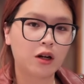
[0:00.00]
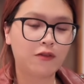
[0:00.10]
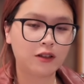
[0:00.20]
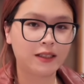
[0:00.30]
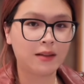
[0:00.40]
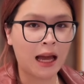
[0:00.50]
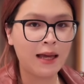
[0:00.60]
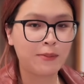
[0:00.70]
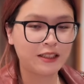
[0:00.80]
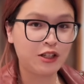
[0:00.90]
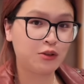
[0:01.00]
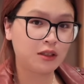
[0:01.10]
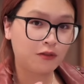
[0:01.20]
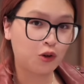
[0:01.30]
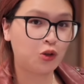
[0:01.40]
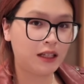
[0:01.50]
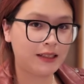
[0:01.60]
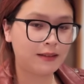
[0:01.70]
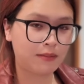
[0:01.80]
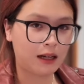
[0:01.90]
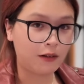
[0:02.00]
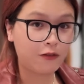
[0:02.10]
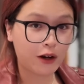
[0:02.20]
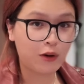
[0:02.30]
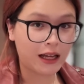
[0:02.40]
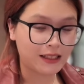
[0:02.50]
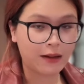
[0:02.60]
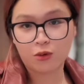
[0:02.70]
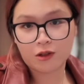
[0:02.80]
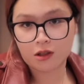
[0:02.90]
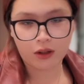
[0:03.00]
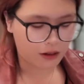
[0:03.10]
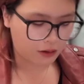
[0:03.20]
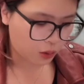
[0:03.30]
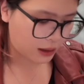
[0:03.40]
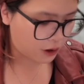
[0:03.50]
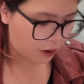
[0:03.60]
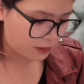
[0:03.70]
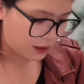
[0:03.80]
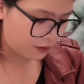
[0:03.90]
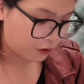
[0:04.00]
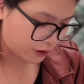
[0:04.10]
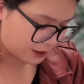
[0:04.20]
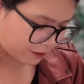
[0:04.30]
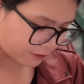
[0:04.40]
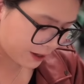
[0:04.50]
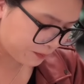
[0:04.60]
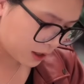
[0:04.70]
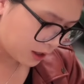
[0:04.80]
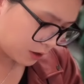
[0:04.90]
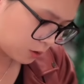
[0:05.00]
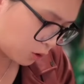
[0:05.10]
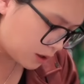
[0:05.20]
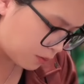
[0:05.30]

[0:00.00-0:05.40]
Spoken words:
waterfall system that I personally use follow this framework and steps, which you can totally copy for yourself, right? So most